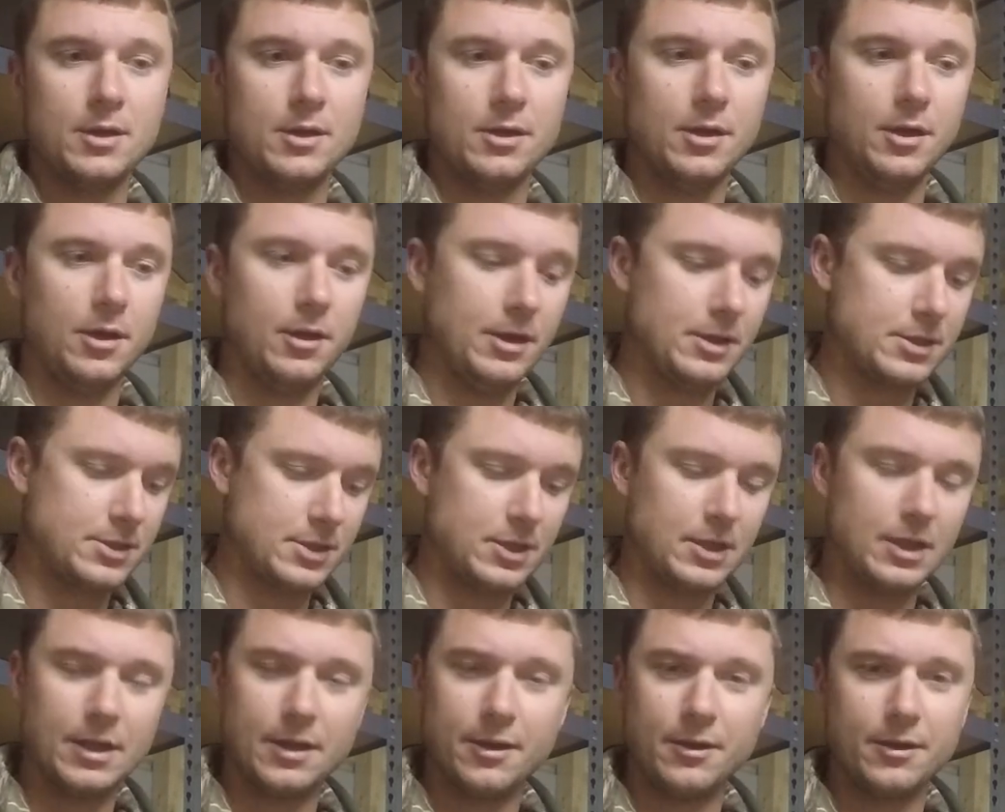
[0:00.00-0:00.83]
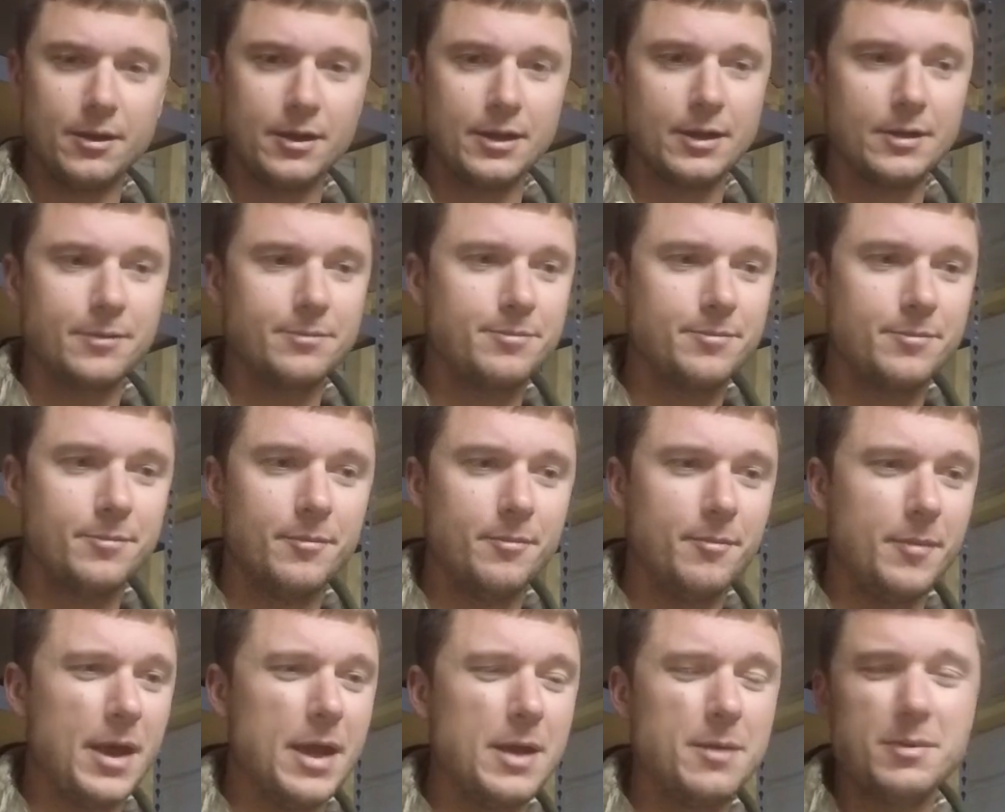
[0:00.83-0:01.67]
Uh, it's literally
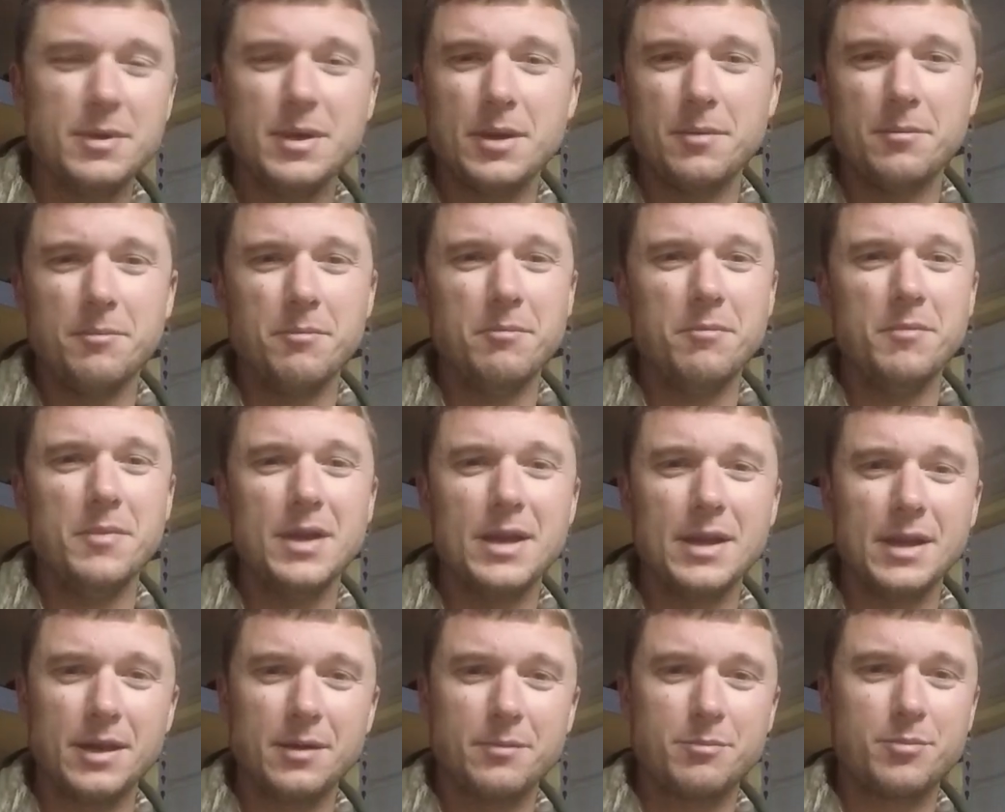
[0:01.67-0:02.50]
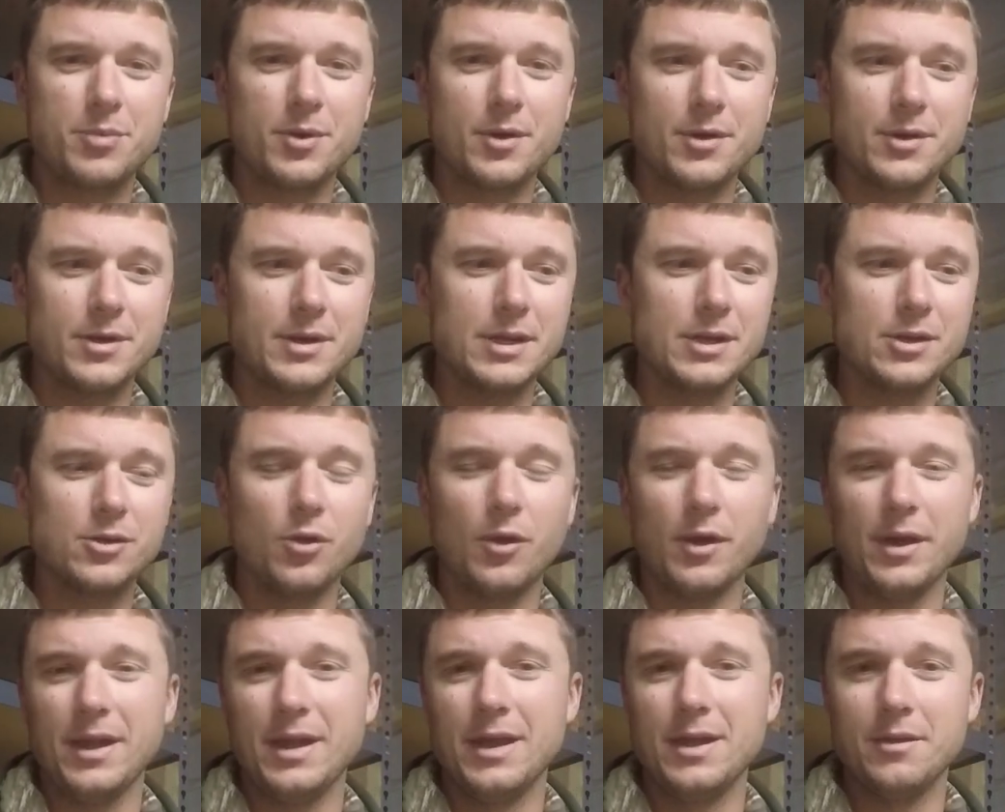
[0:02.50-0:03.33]
maybe a minute per
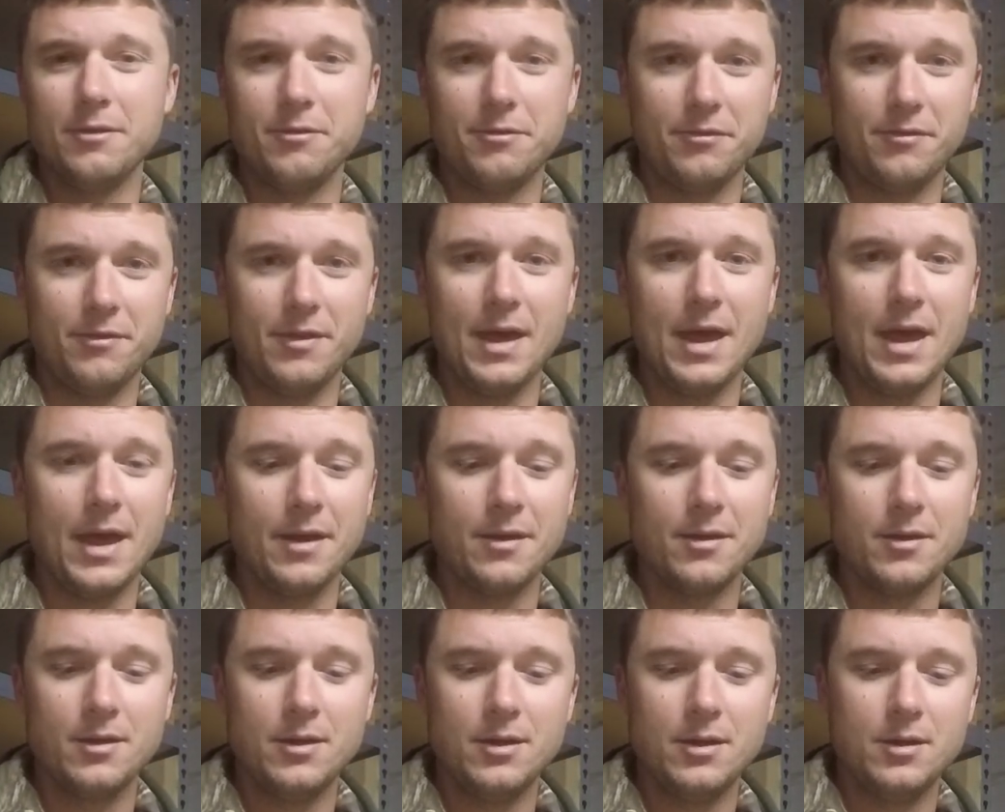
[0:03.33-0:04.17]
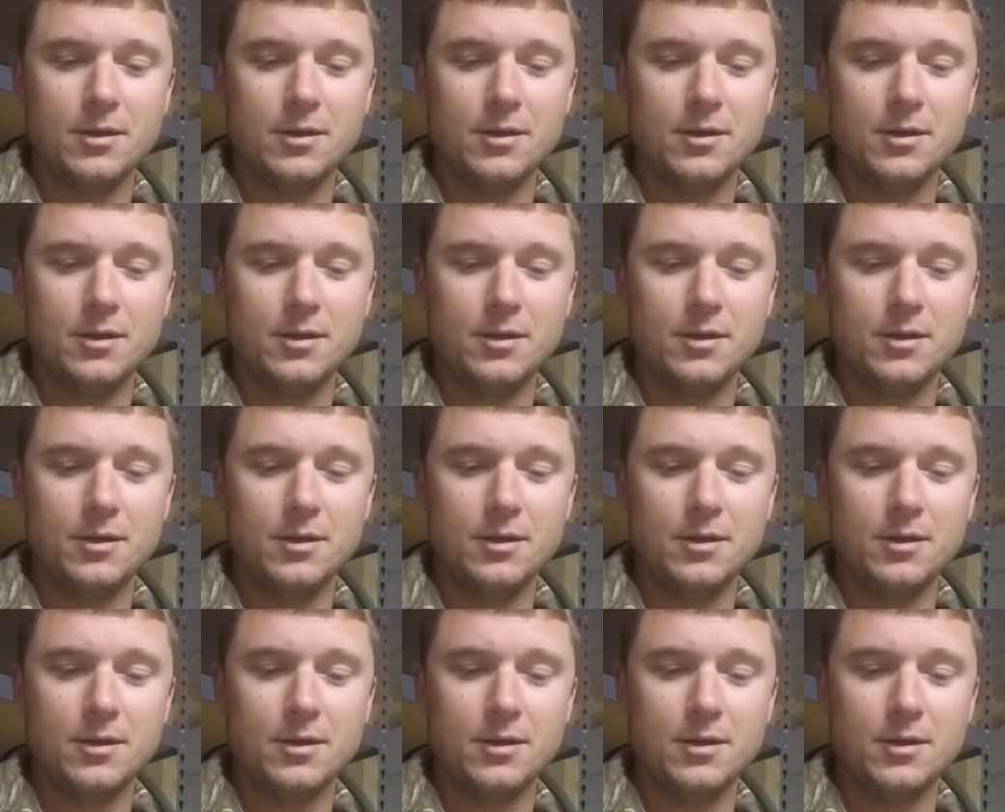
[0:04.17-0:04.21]
decoy, if that.